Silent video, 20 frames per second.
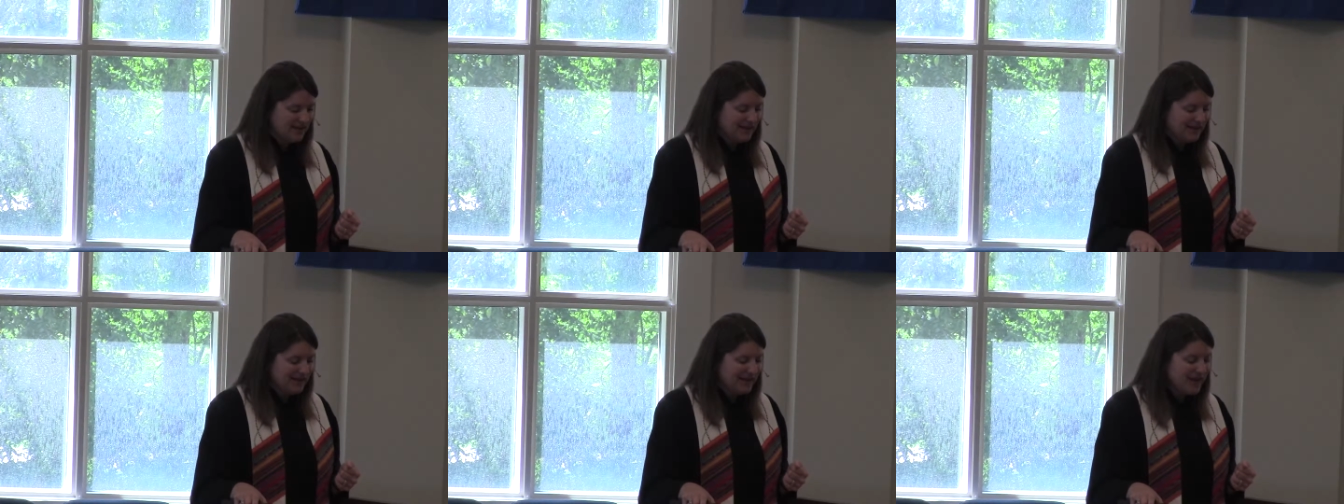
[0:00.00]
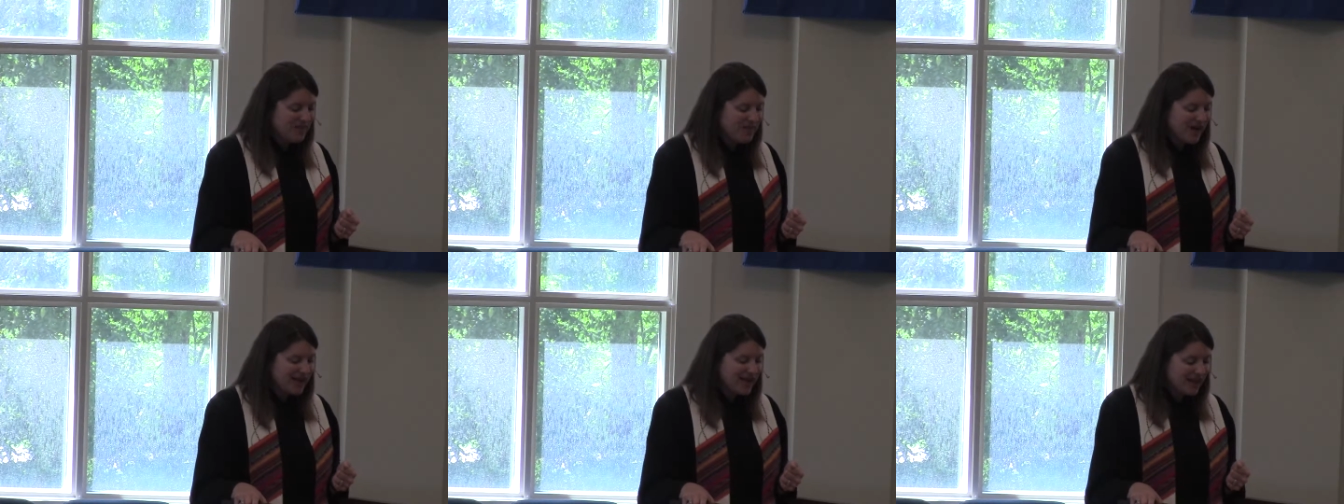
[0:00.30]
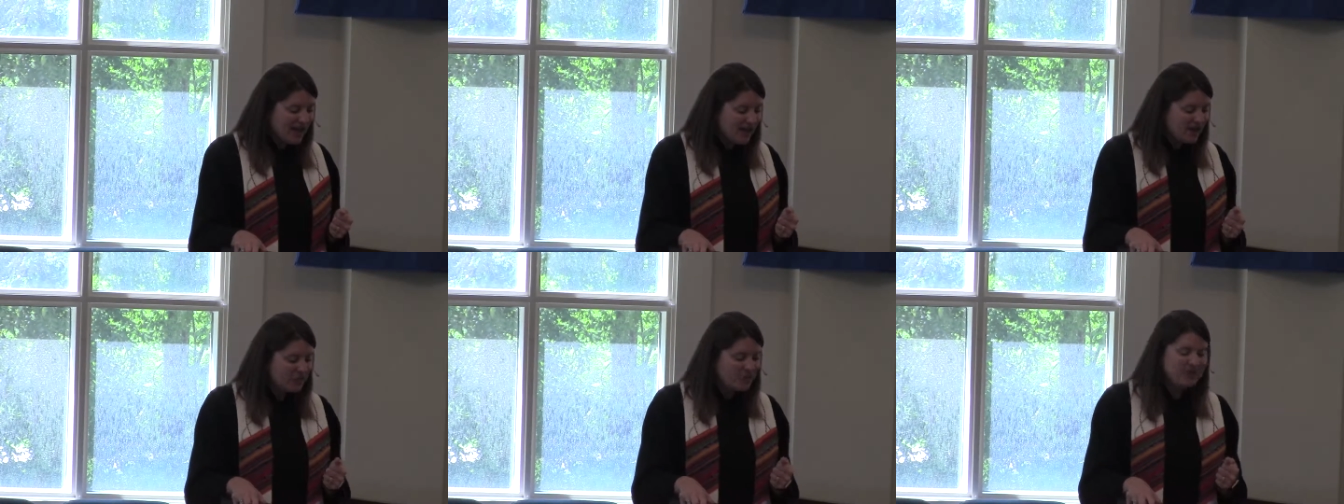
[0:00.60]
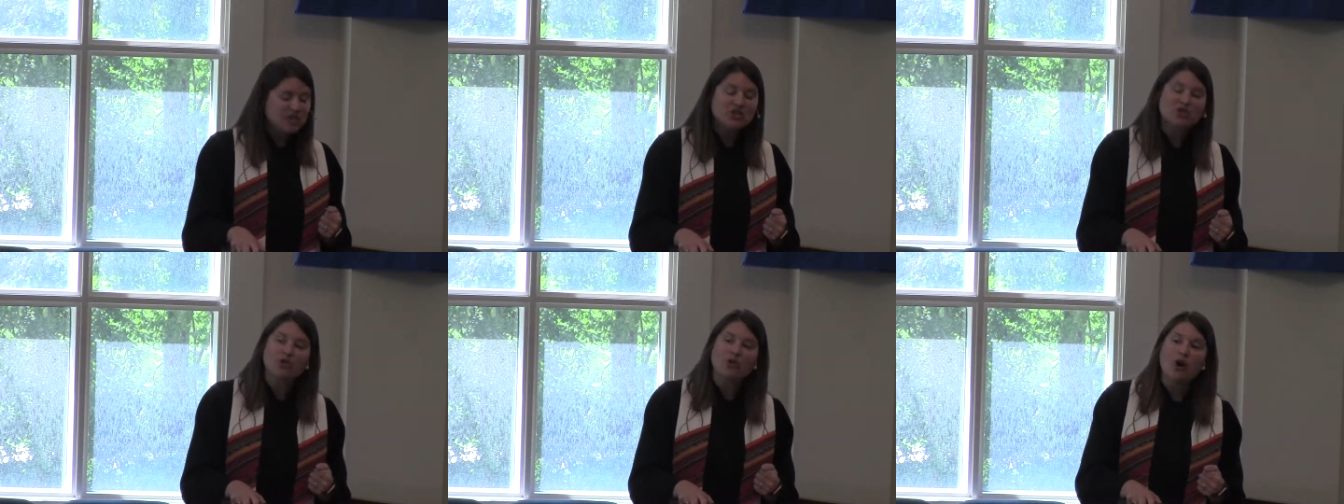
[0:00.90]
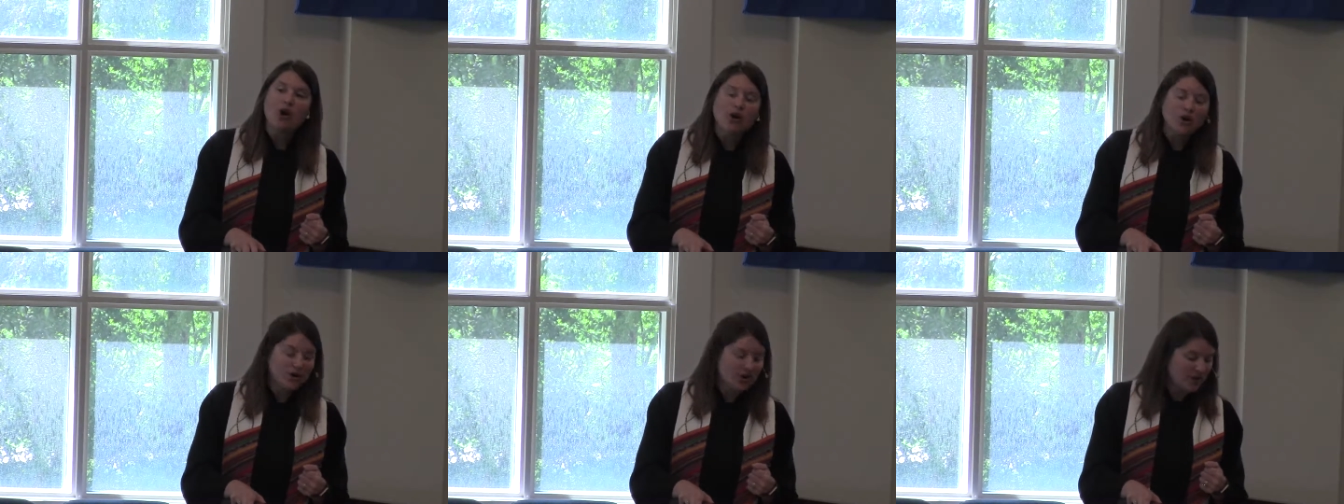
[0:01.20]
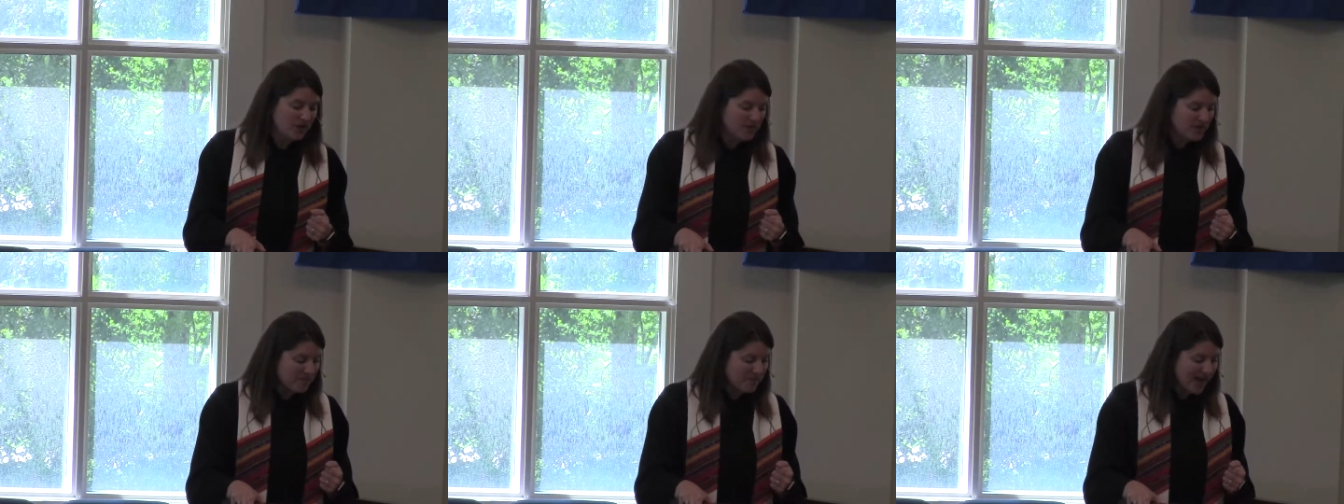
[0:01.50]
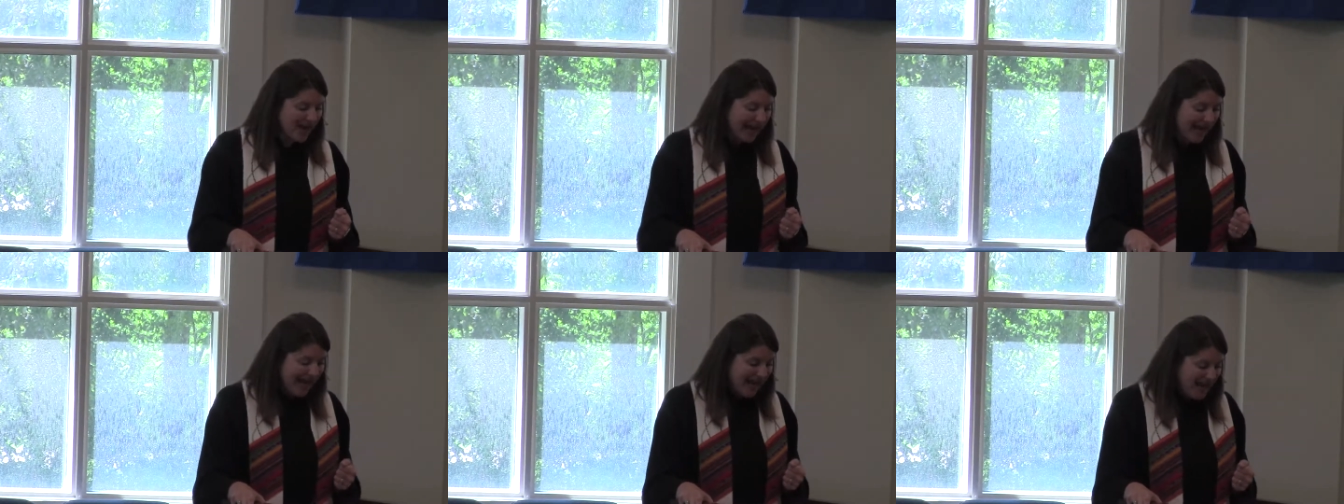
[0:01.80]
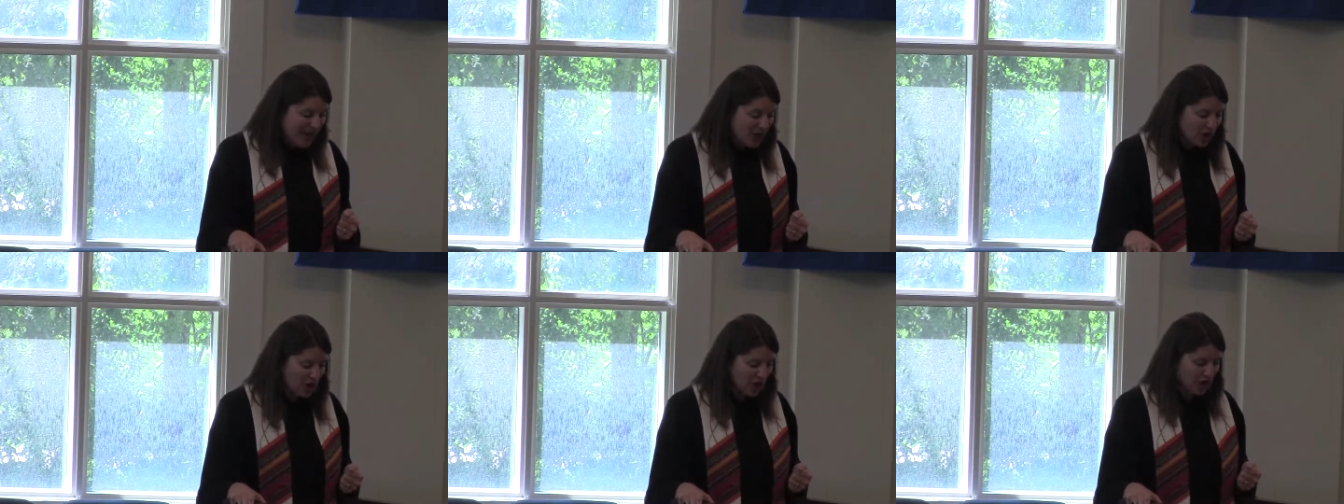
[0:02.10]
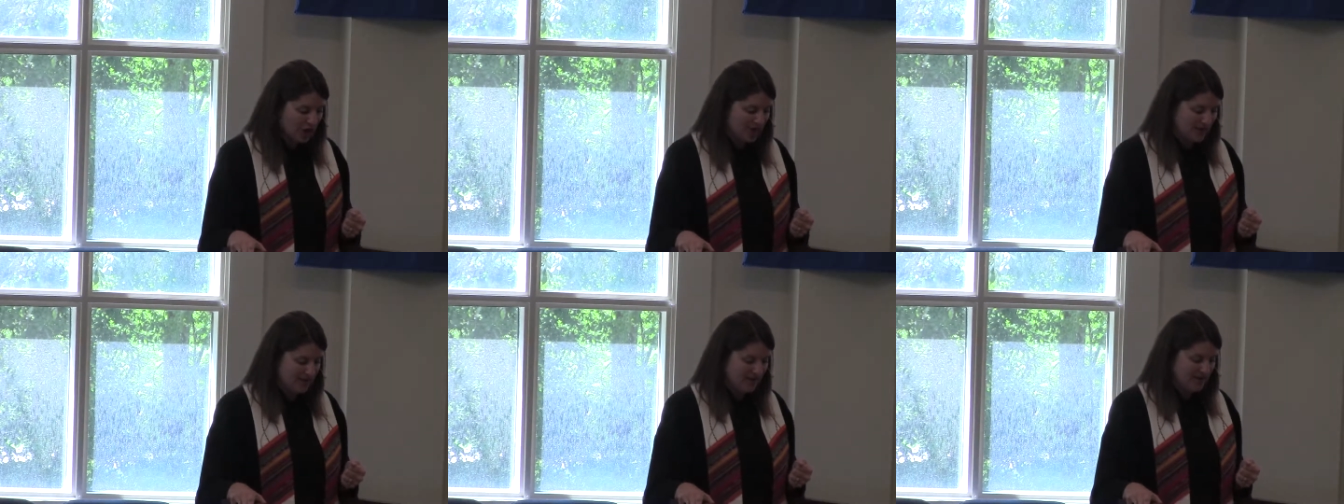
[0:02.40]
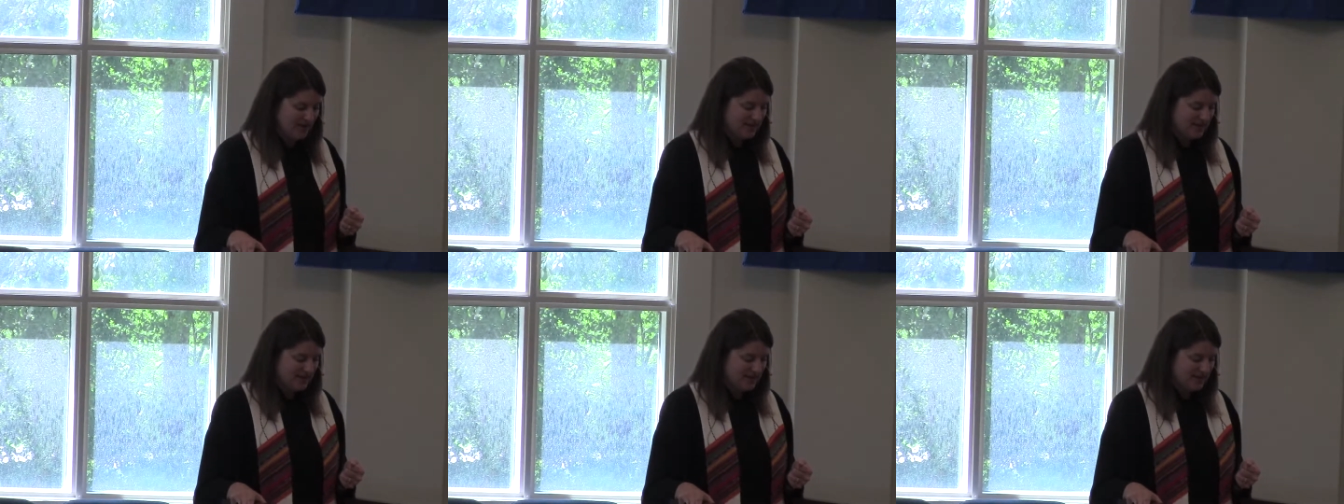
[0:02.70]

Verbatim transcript: Let my love be stronger than my anger.